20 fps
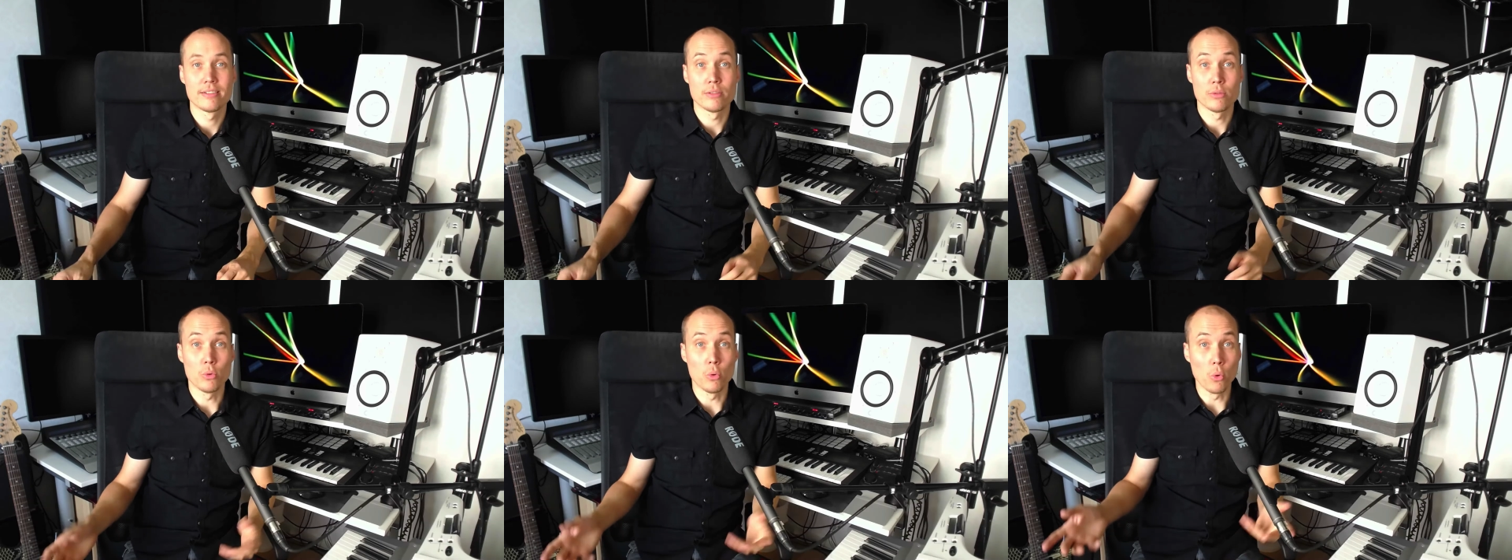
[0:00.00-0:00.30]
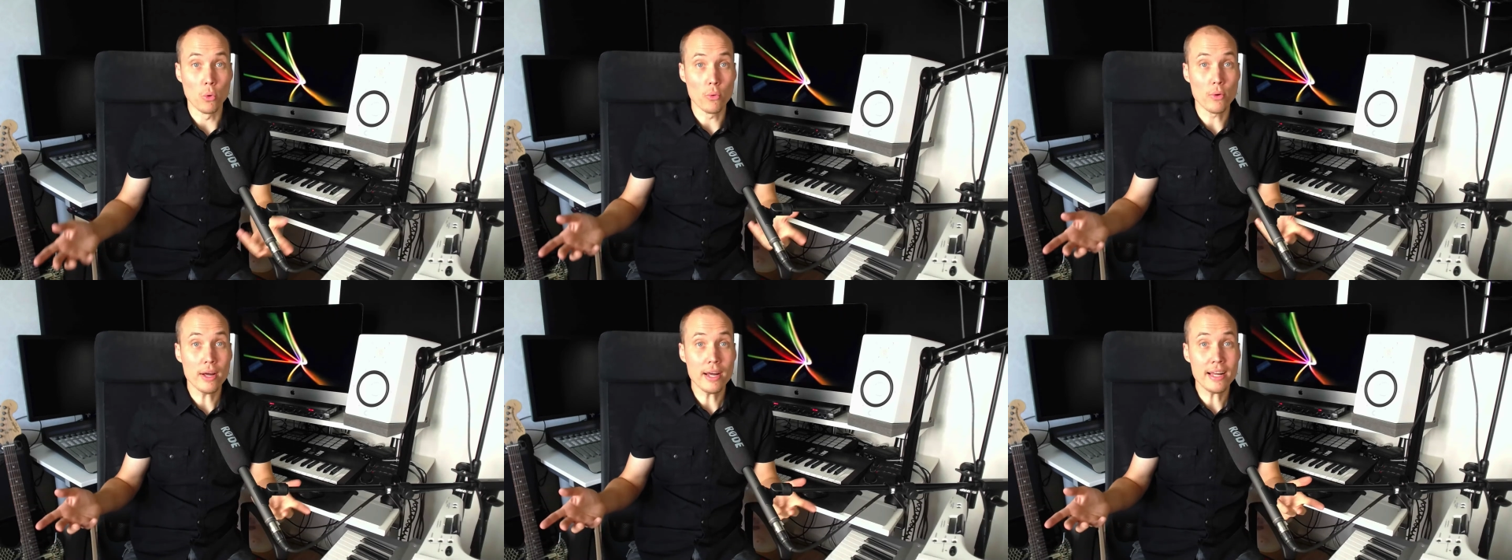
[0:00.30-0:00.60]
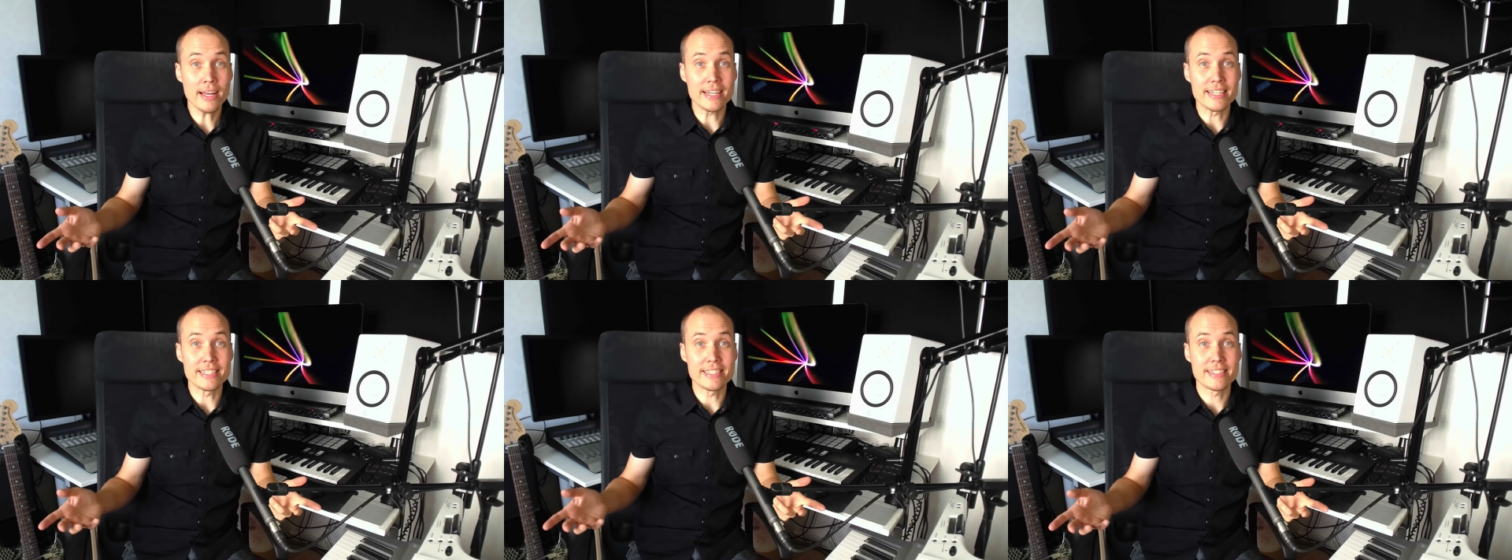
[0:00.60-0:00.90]

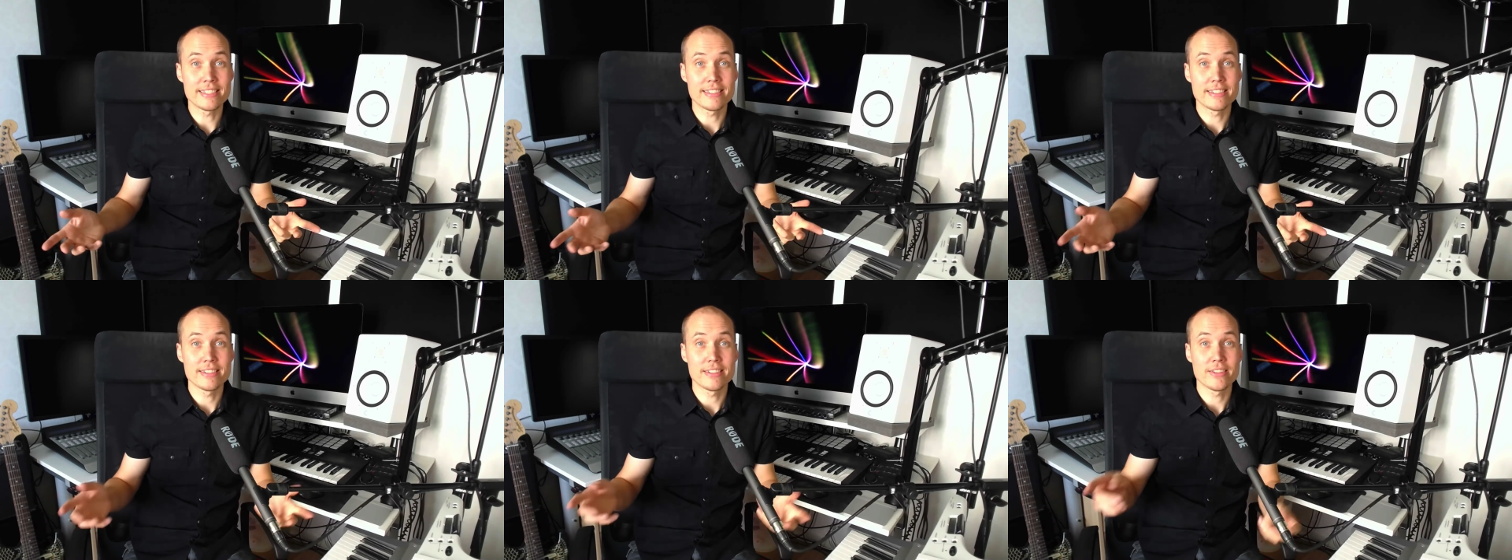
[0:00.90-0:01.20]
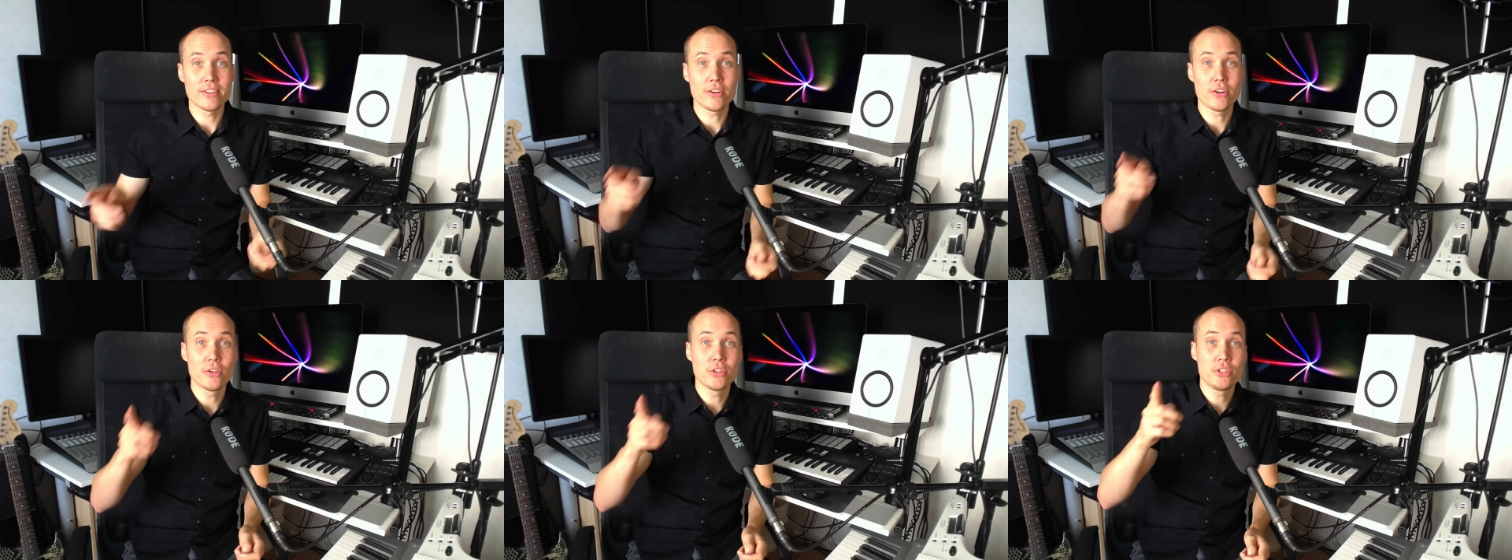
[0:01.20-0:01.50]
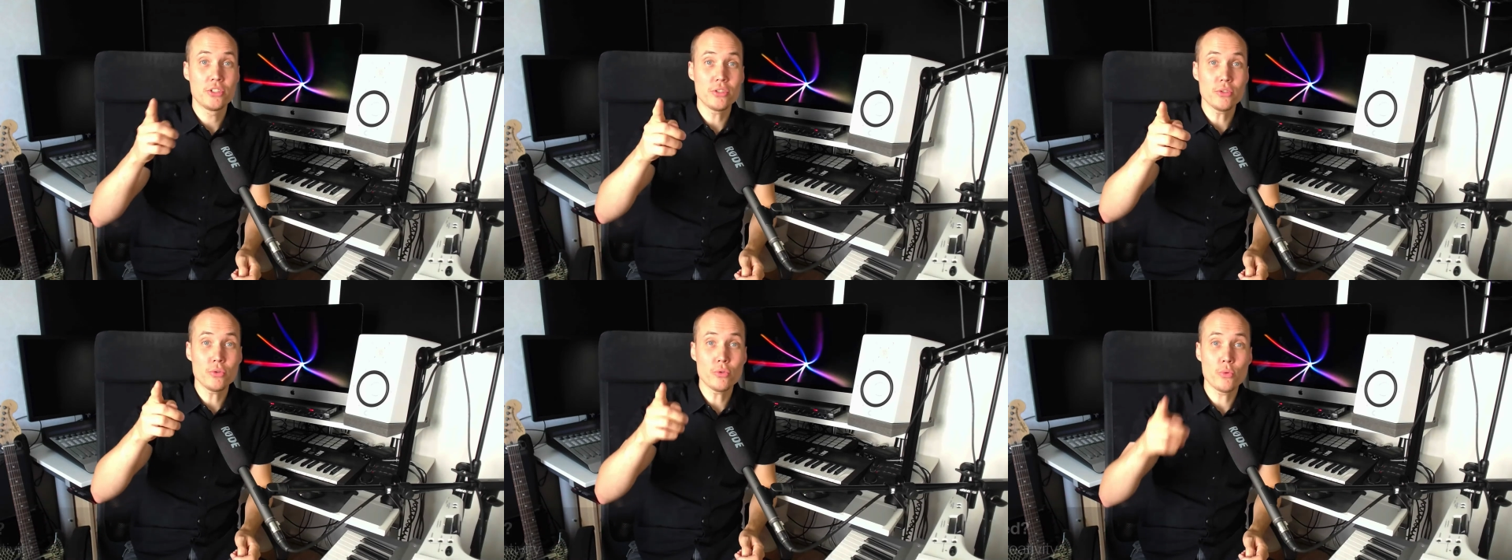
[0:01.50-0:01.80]
Alright! Are
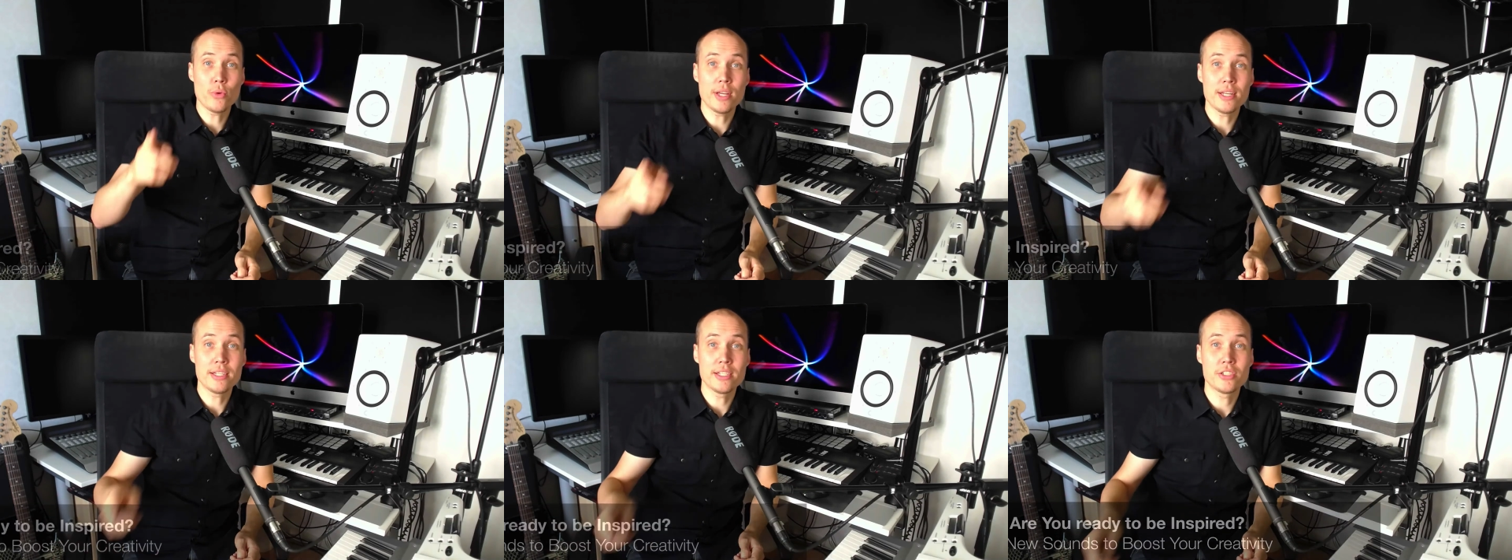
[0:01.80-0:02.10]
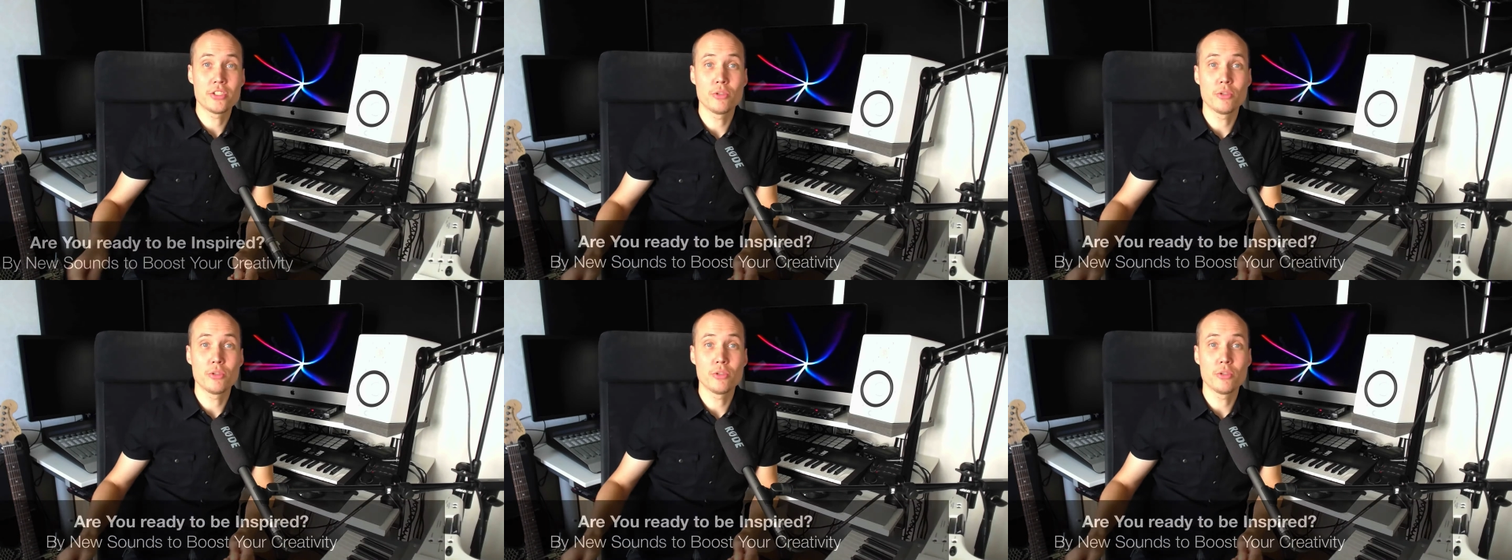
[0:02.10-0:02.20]
you ready